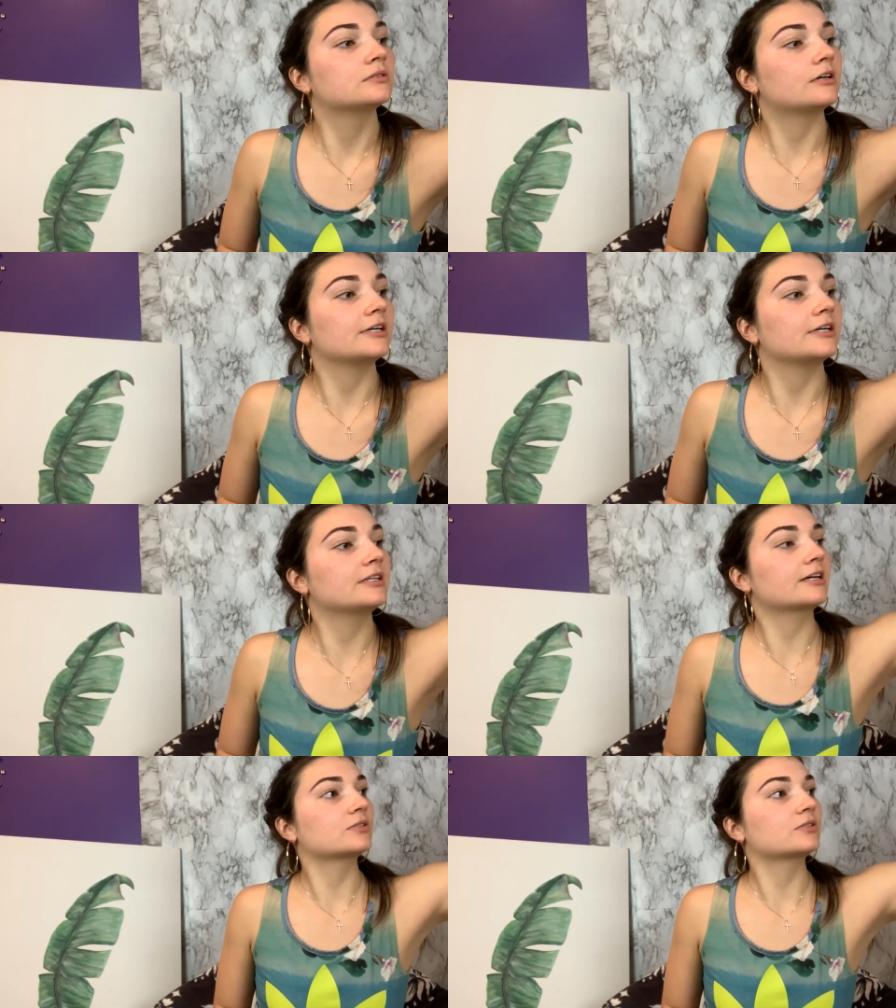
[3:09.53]
All right,
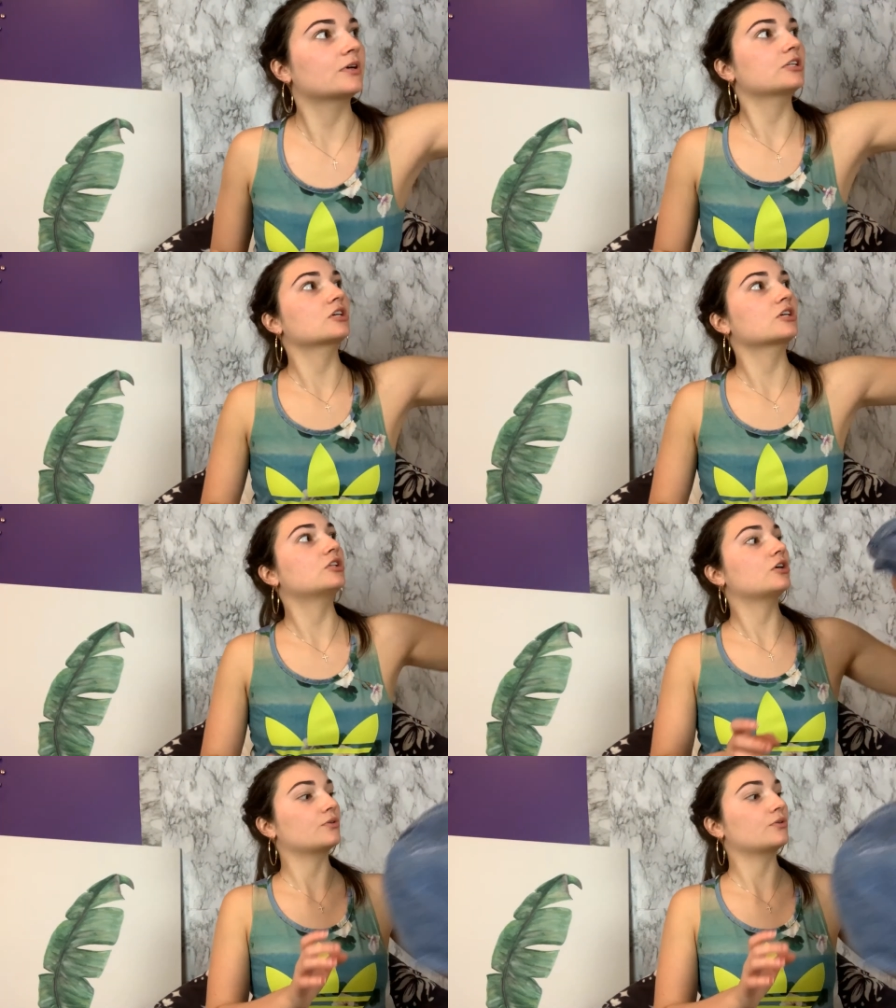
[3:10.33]
next we're on to the
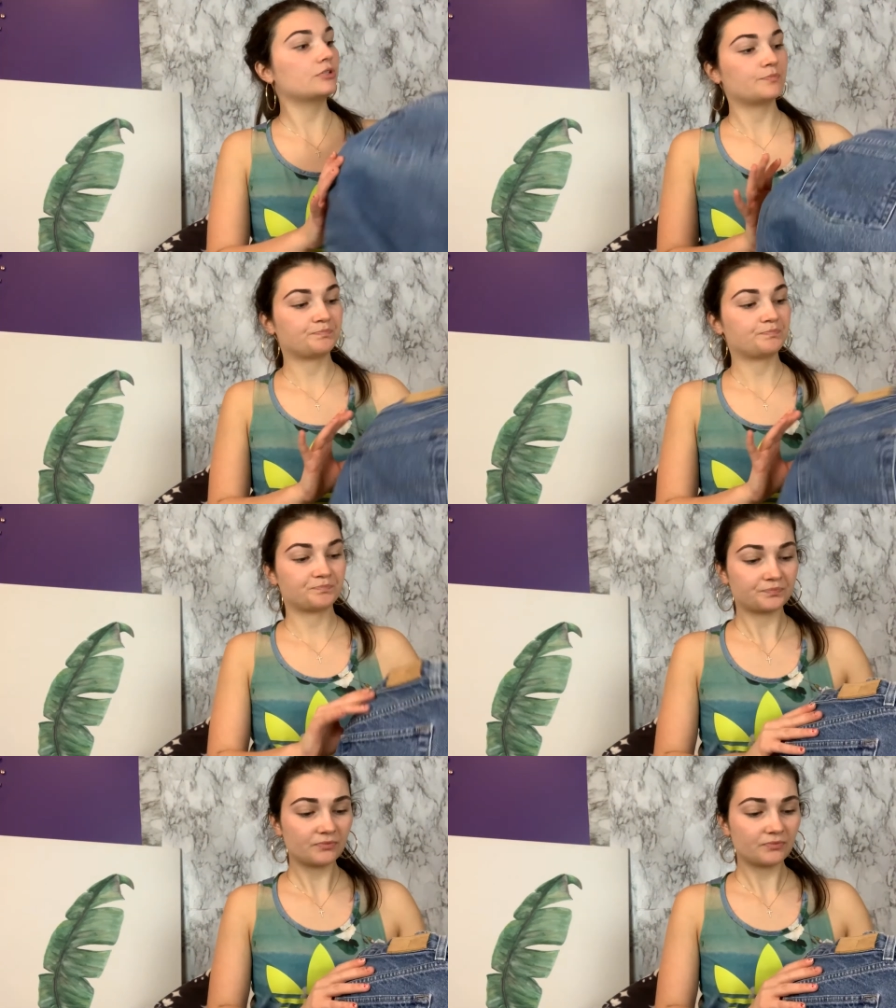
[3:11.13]
clothes.
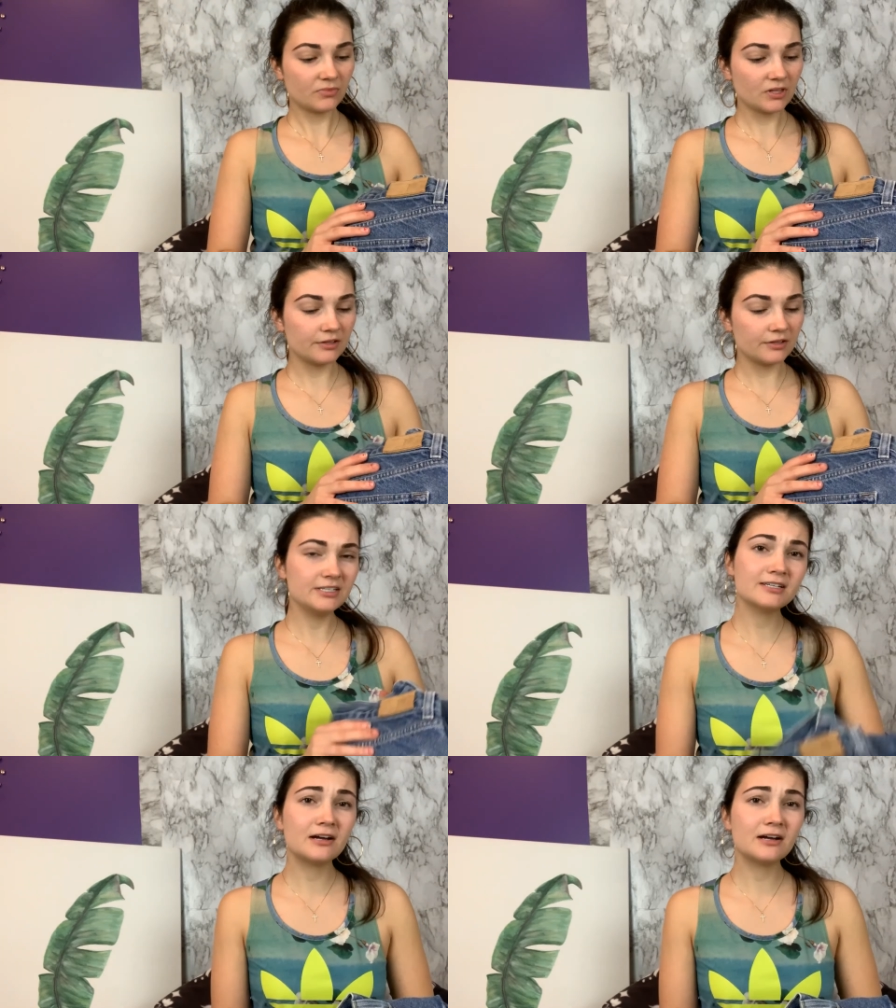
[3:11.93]

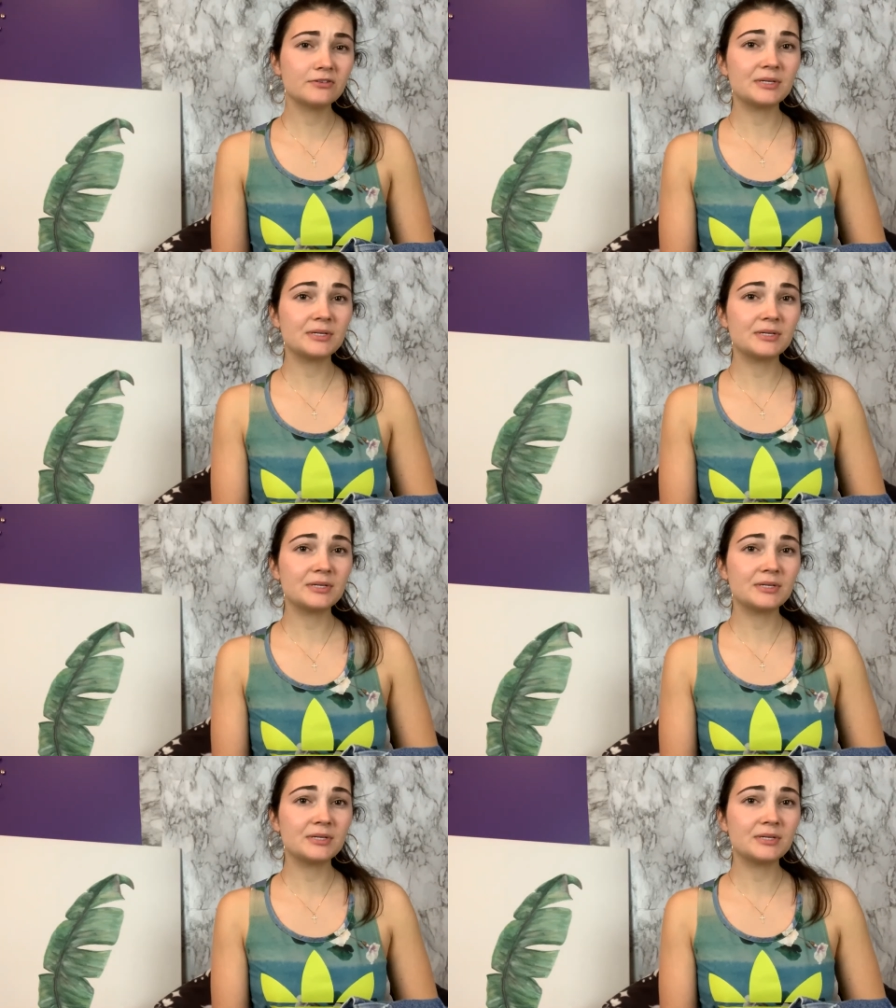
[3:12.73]
These I got for